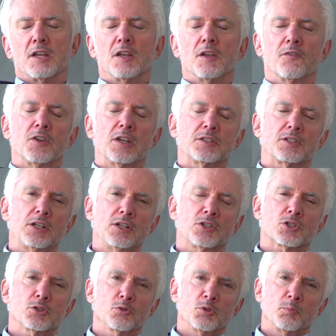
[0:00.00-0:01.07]
If they
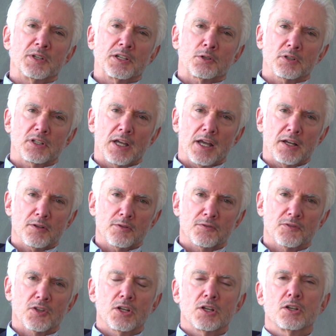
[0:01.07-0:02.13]
teach you to be
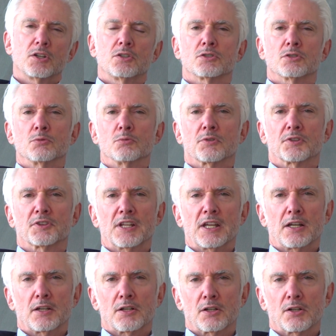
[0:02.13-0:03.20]
creative, to
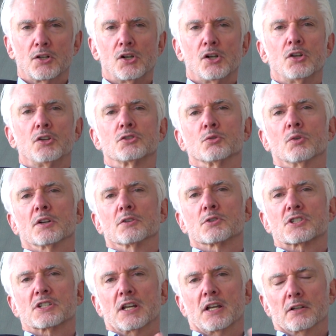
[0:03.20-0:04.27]
think, to
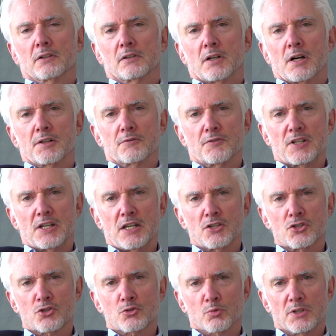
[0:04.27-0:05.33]
understand a lot of
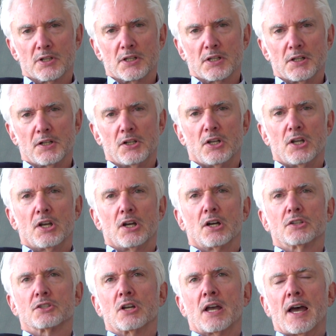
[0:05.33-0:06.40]
history,
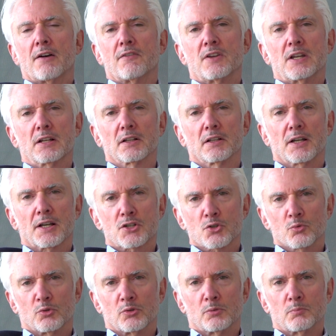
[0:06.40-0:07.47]
to have
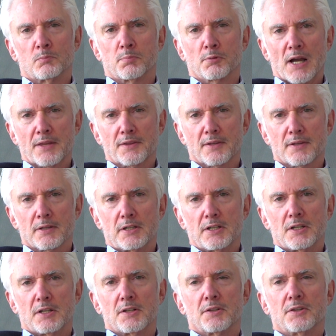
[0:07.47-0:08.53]
intellectual breadth,
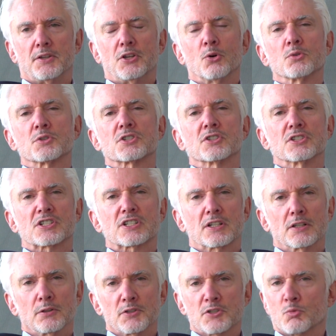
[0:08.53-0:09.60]
those are the
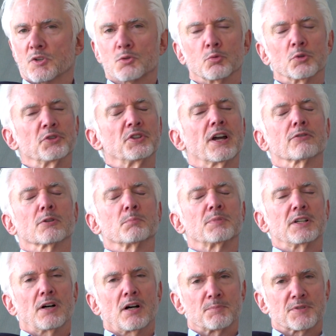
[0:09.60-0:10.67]
skills which will never
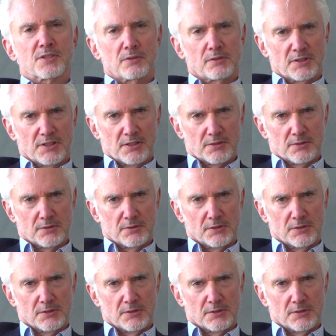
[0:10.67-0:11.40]
be obsolete.